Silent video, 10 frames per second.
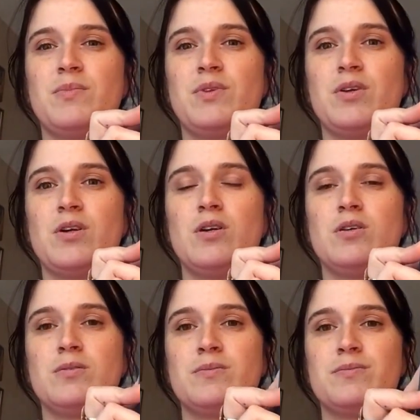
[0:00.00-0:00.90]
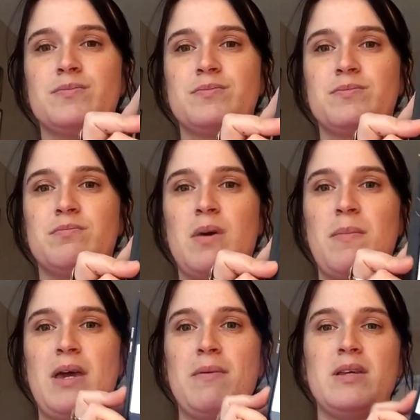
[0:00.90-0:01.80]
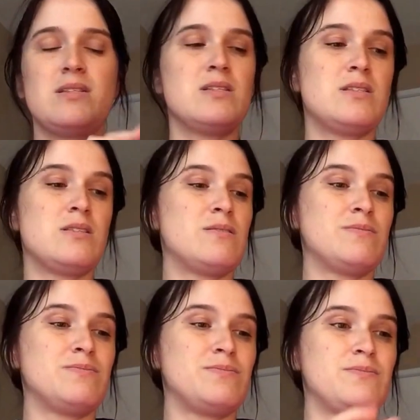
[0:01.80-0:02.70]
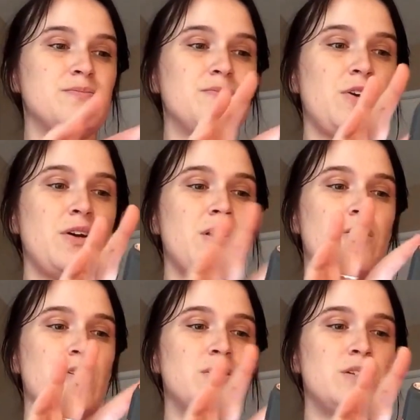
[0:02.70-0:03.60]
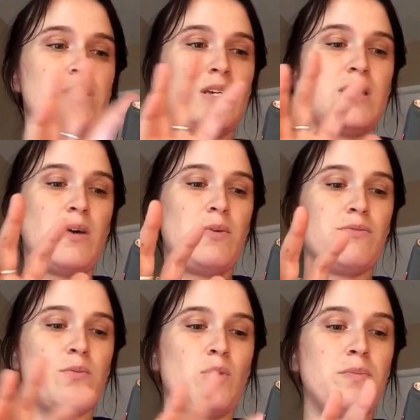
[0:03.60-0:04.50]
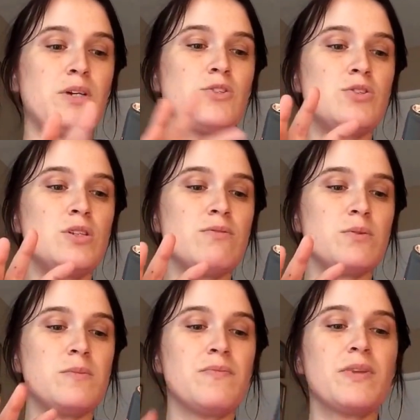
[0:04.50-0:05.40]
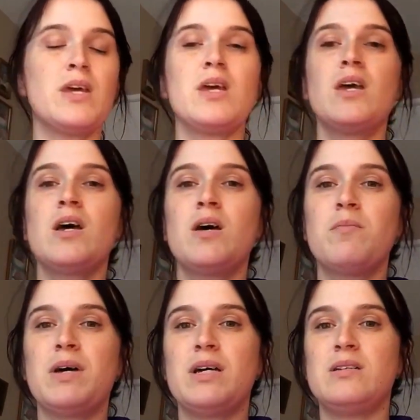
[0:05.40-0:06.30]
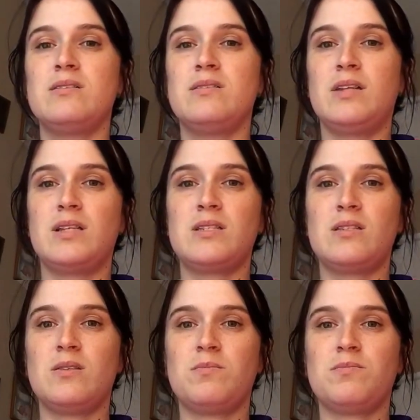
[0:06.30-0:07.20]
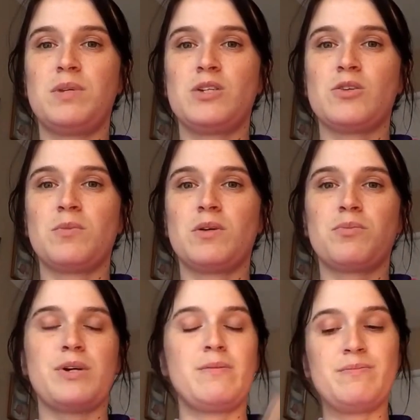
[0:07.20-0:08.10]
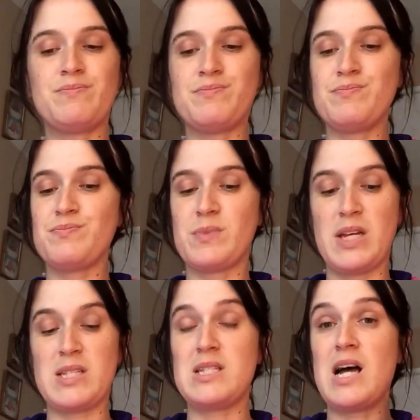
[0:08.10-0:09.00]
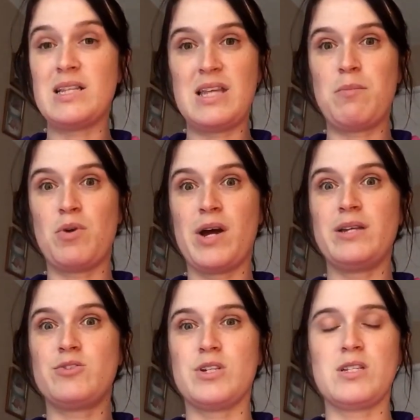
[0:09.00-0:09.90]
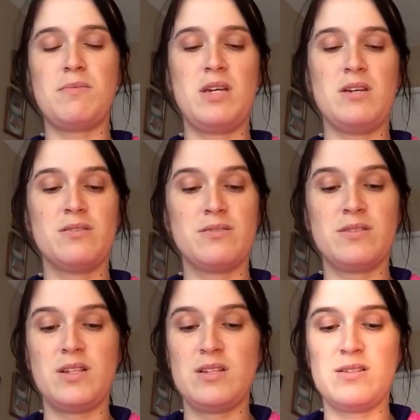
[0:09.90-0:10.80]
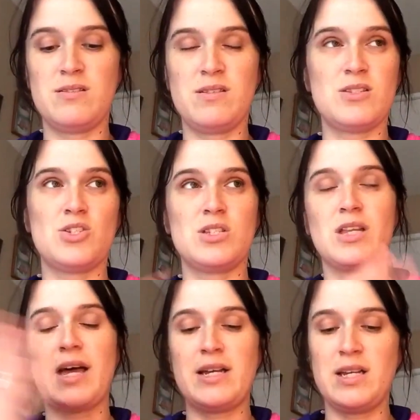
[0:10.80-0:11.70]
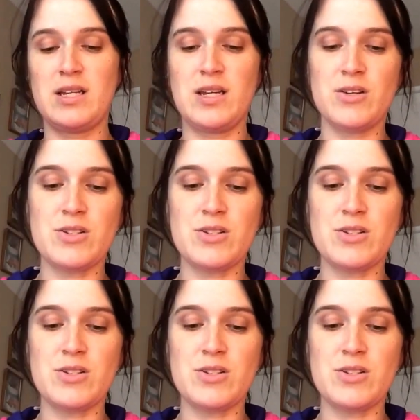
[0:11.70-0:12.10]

They're my babies. It's very hard to see. That went from one picture to a different one. But that's the picture I'm going to print. It's not that bright, trust me. It's just the lighting in here